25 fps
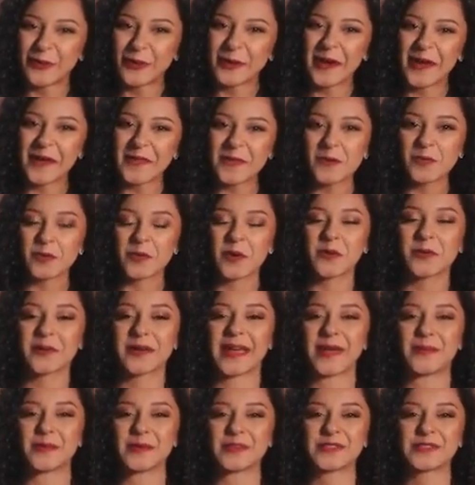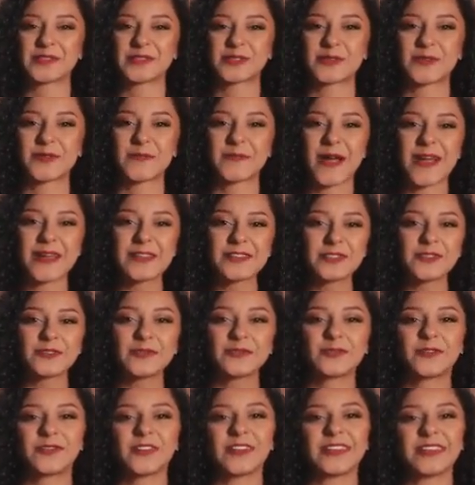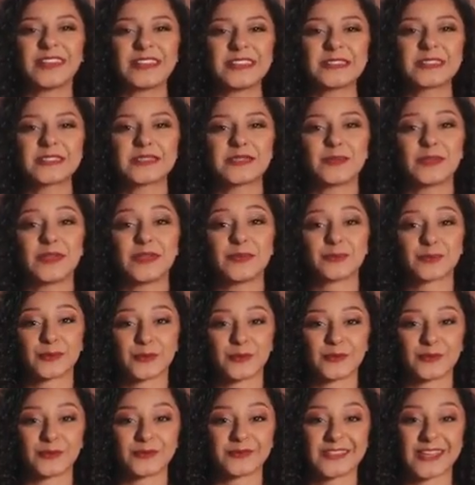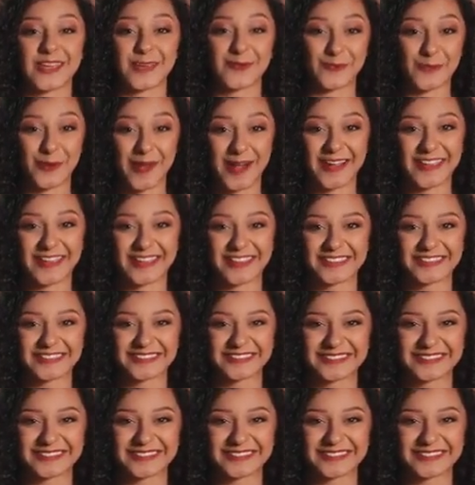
or other programmers to remind you of what needs to be improved and why.